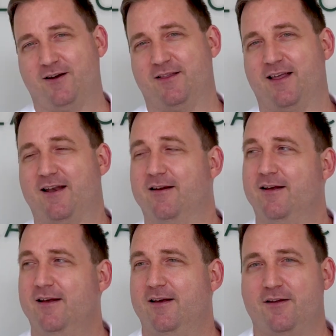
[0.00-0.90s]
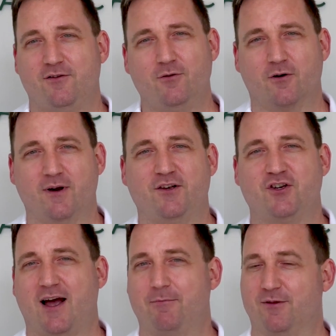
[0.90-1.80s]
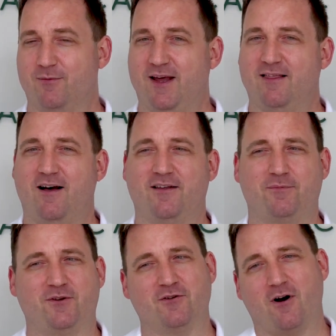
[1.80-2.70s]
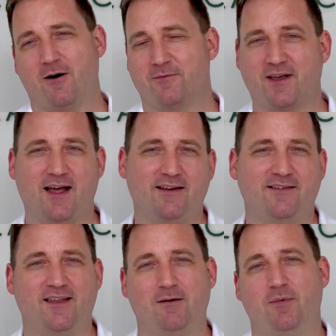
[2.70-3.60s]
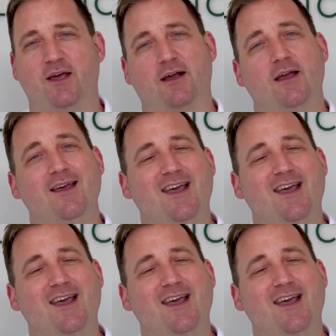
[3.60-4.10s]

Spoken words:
can then do a great job with weight loss, but your arms kind of stay big.